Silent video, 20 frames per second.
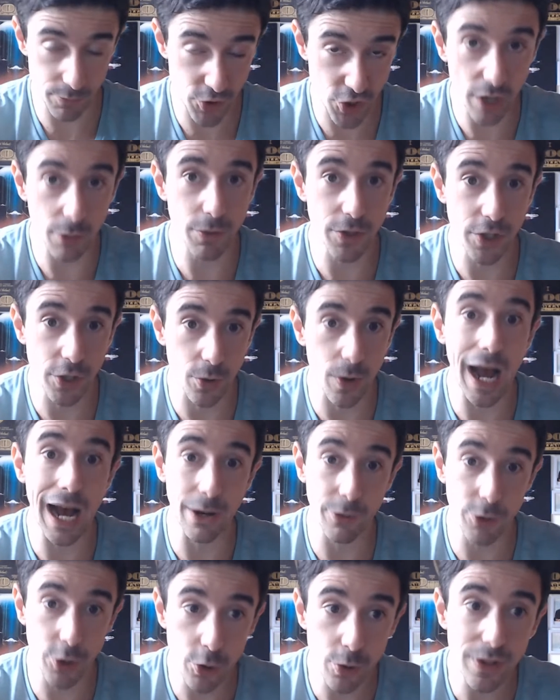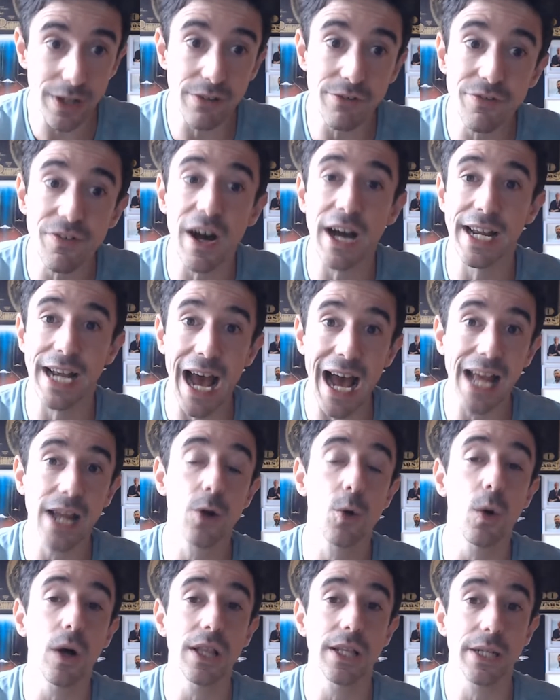to share with you how you can find
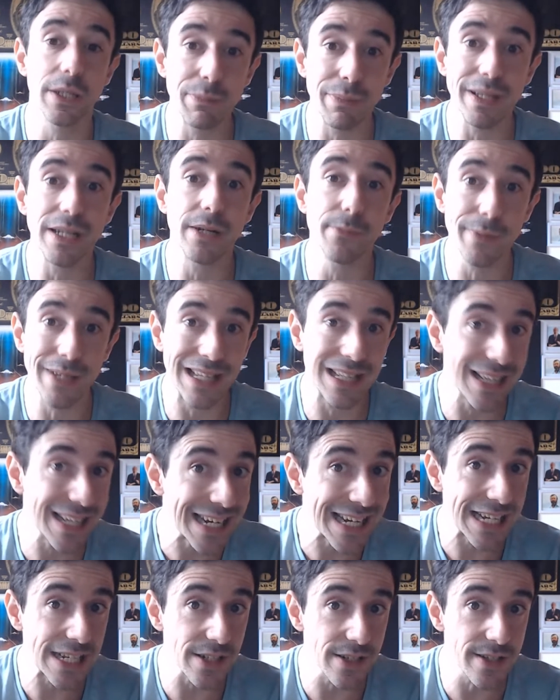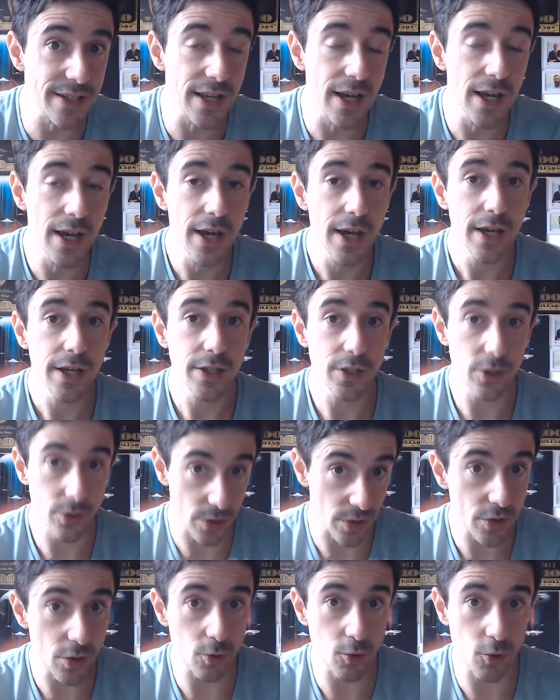high-quality B2B leads
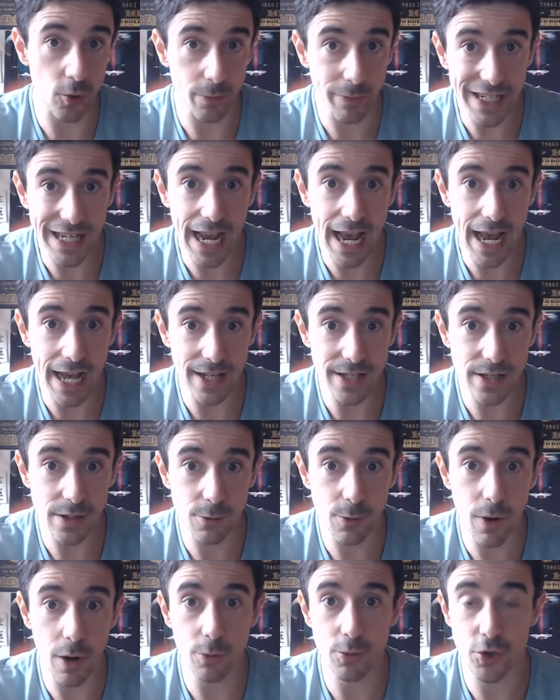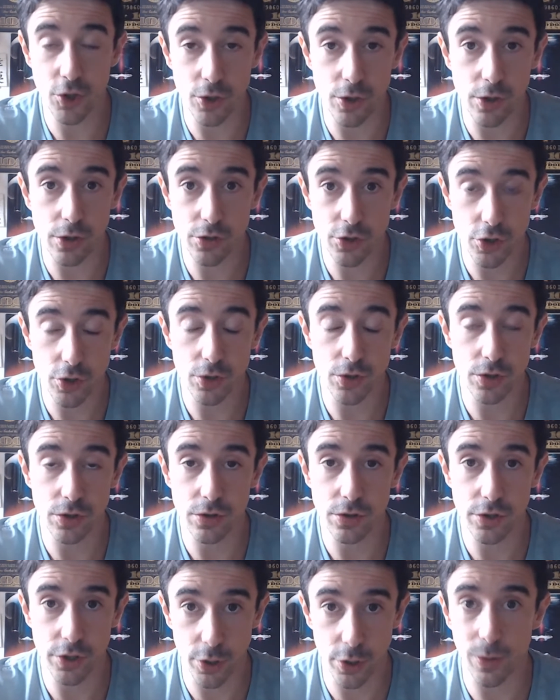using social media ads and why should
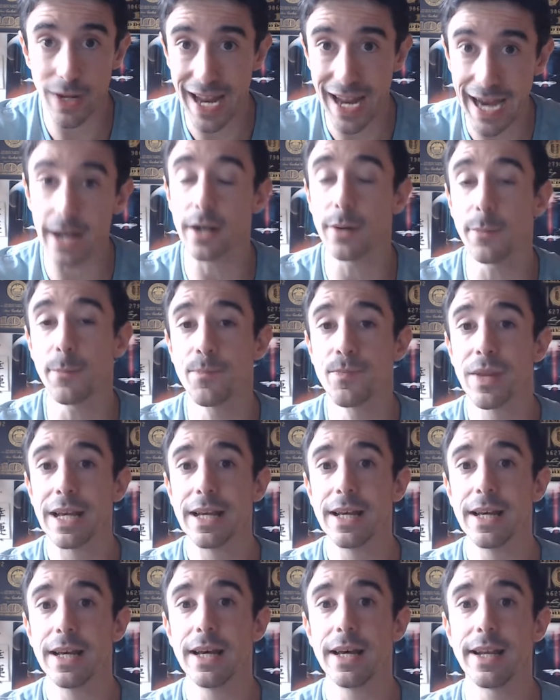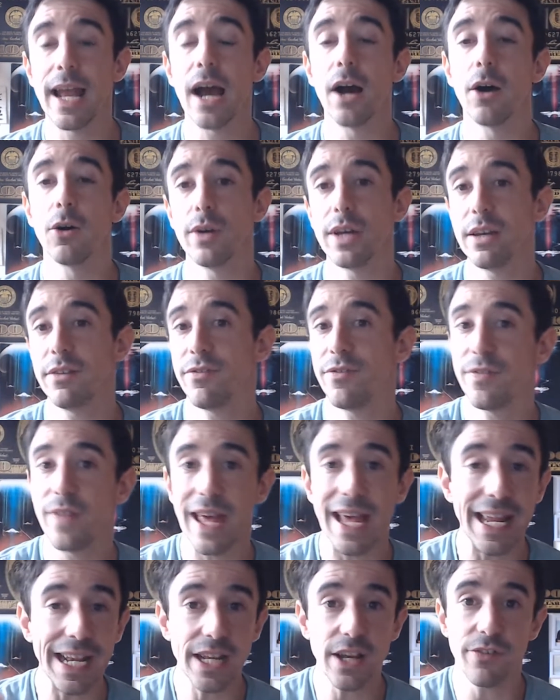you care. Now, if
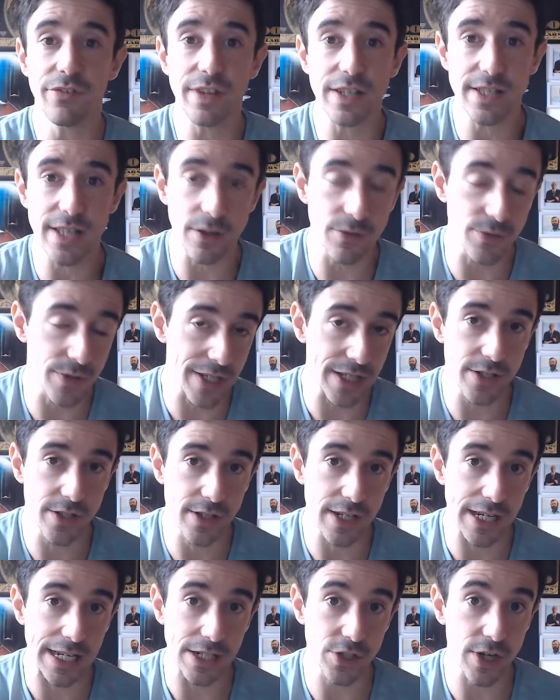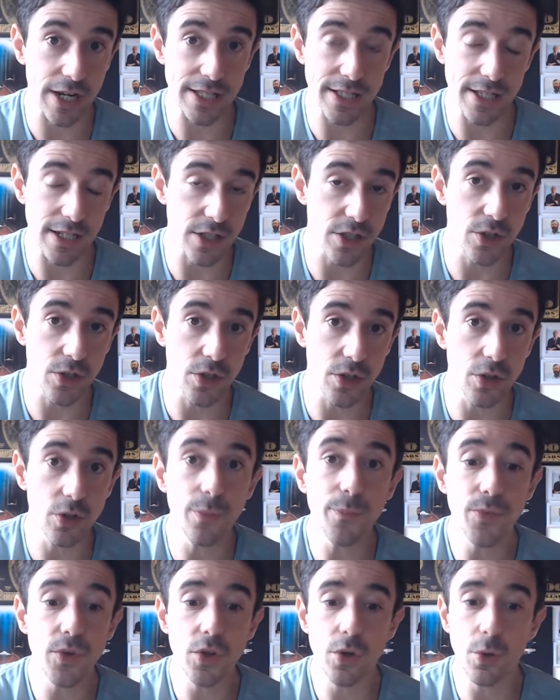any of these sounds interesting to
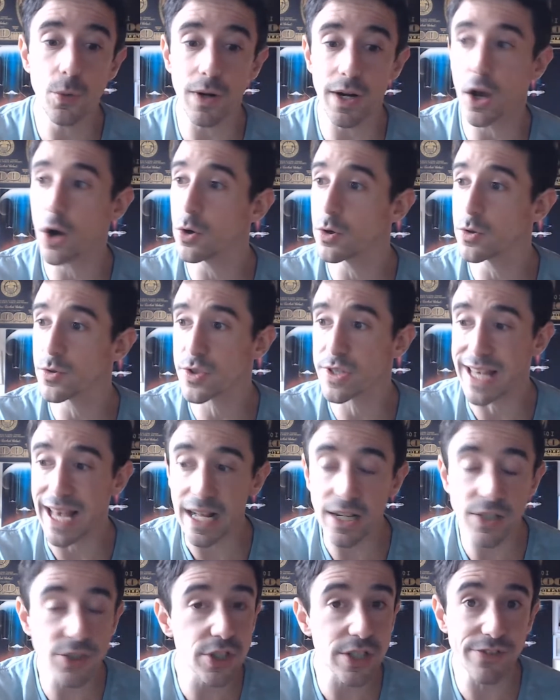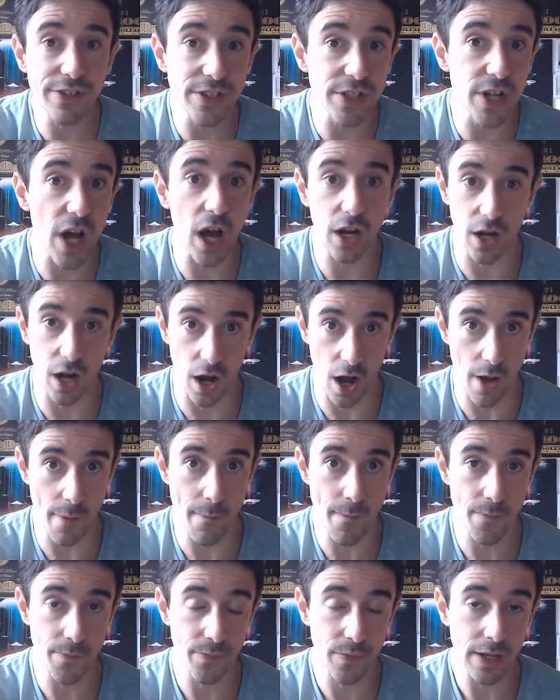you, you want to go to
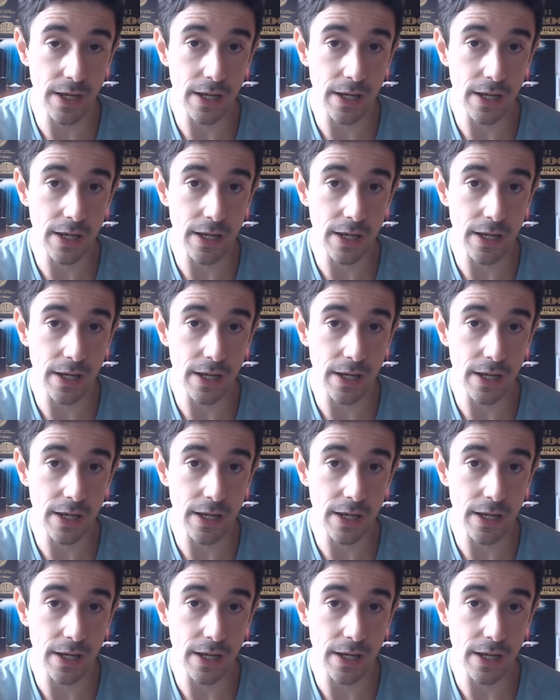scaledriven.com.